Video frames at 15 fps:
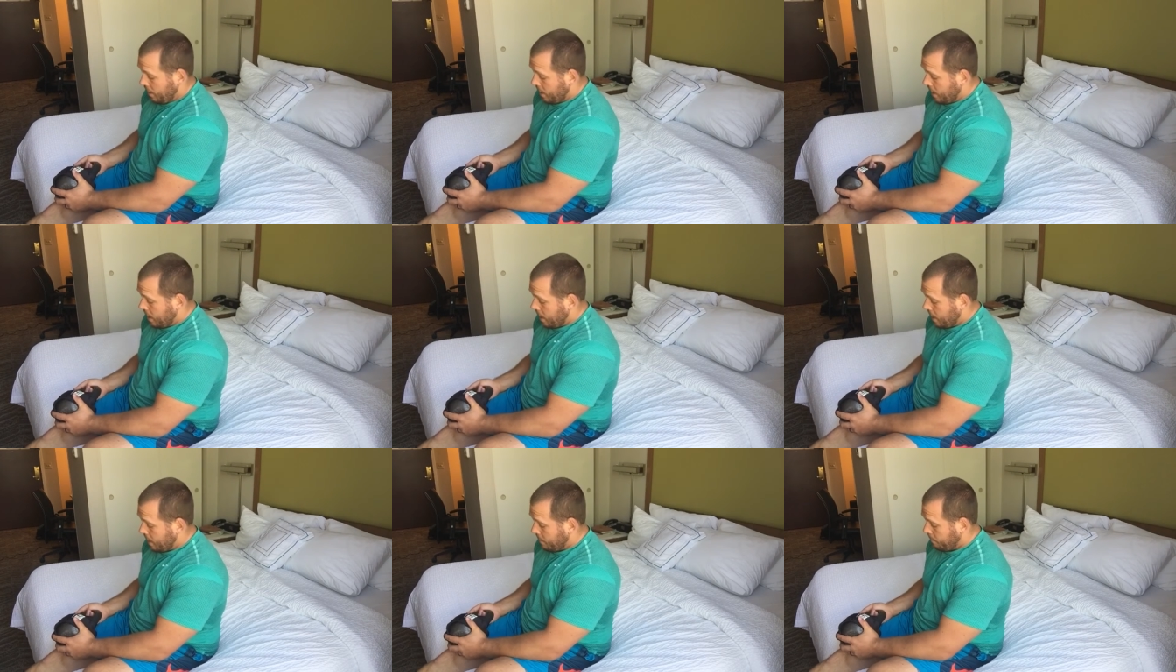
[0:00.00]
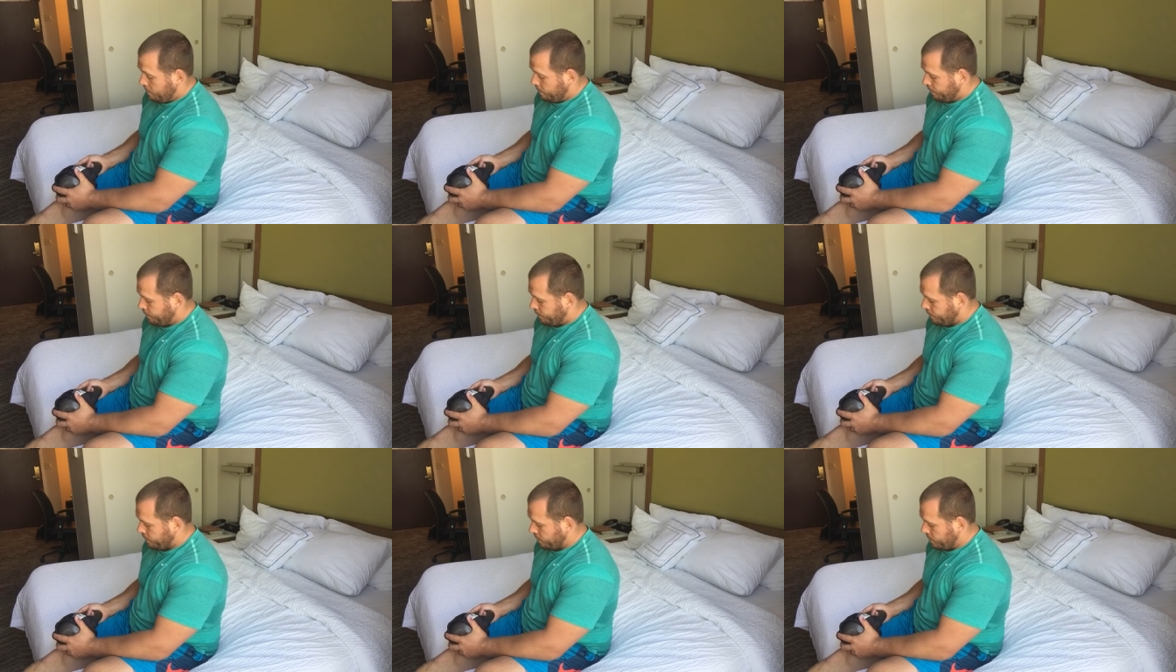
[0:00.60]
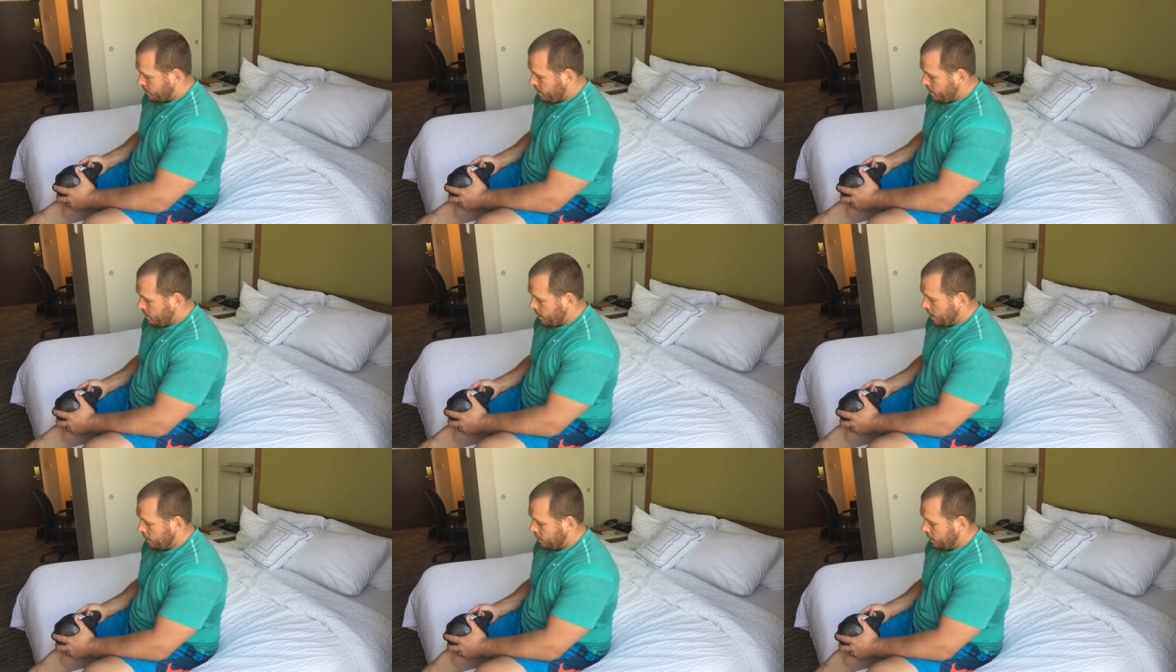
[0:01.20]
Um,
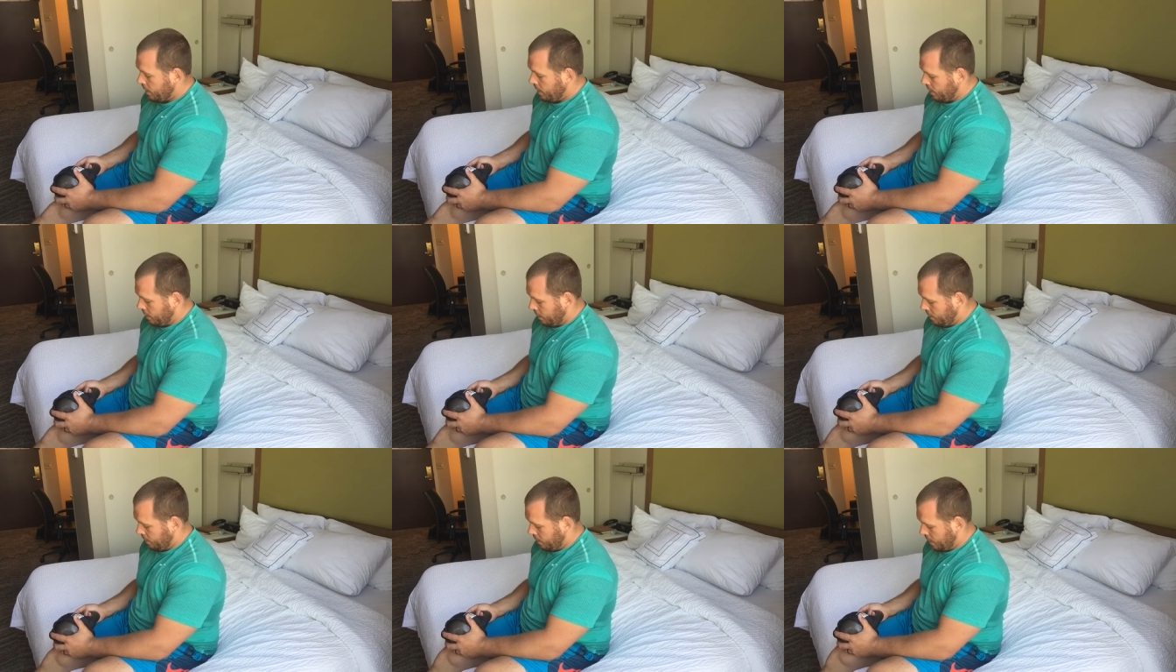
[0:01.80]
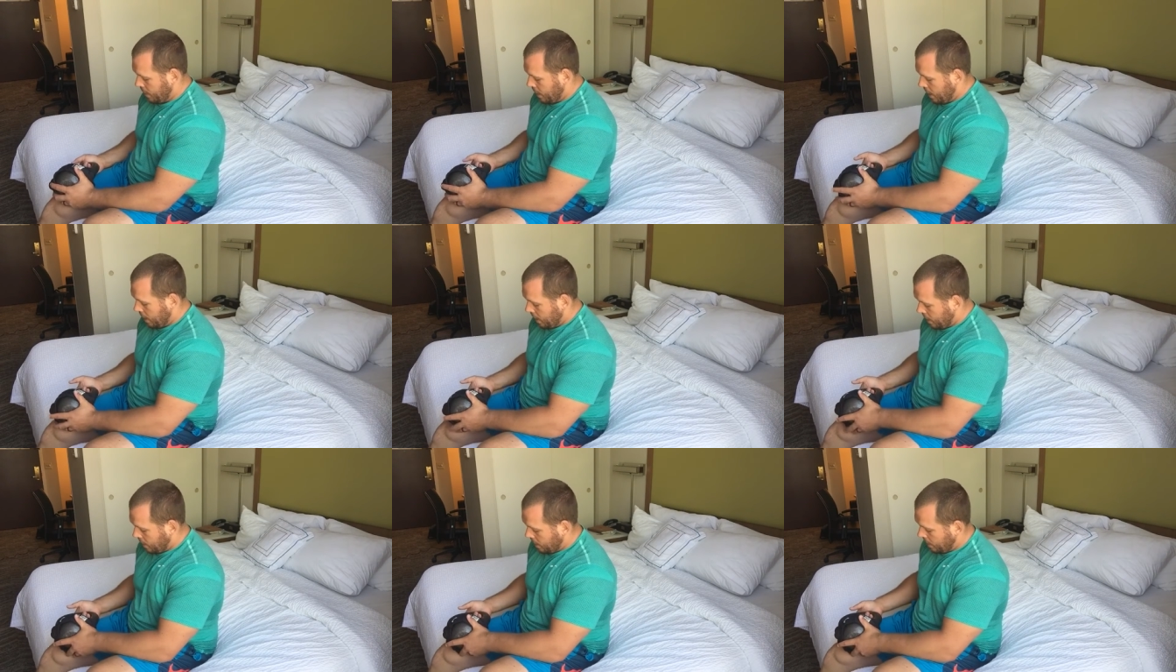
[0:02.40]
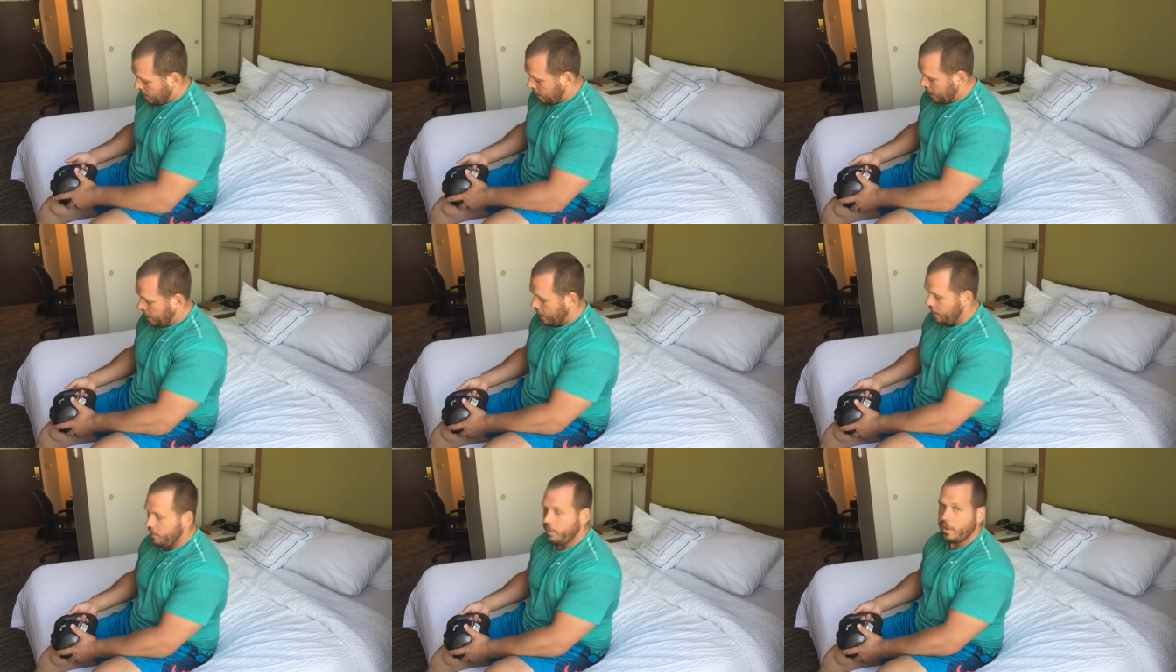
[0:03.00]
so you just go through the knee and then
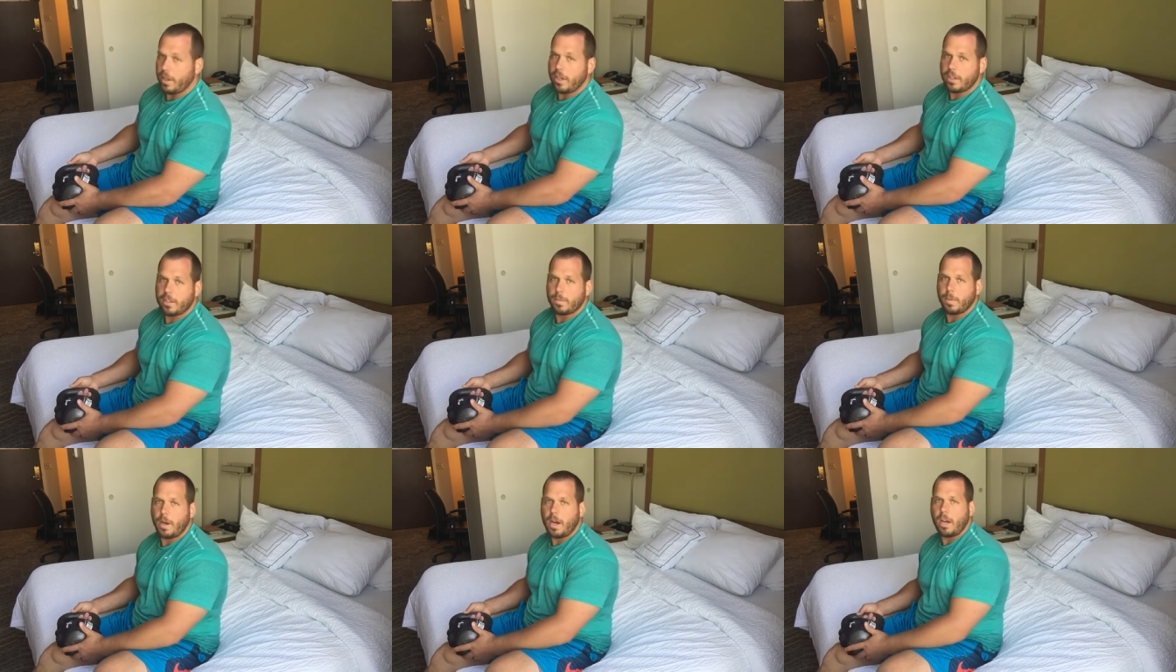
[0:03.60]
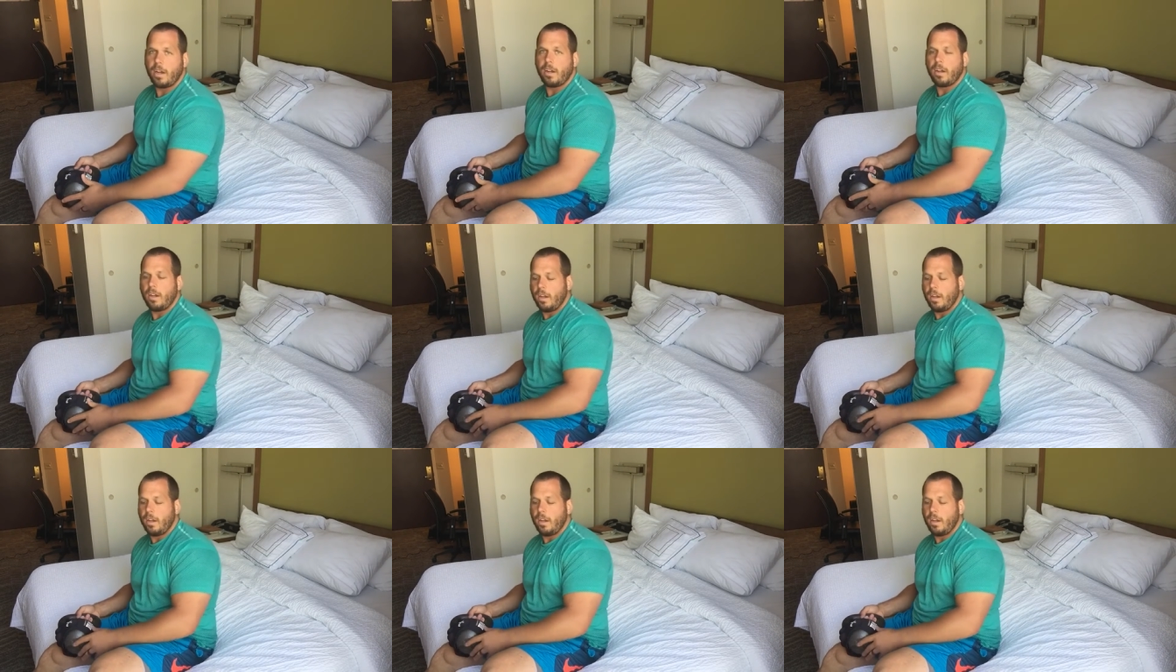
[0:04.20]
another really good spot